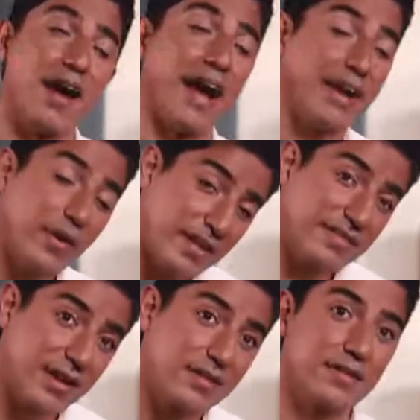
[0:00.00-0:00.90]
I know that
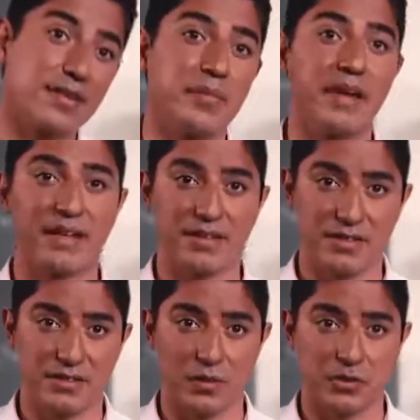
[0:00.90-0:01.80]
sounds a little bit
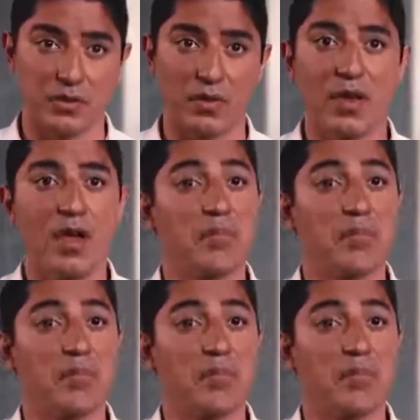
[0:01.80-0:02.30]
antisocial,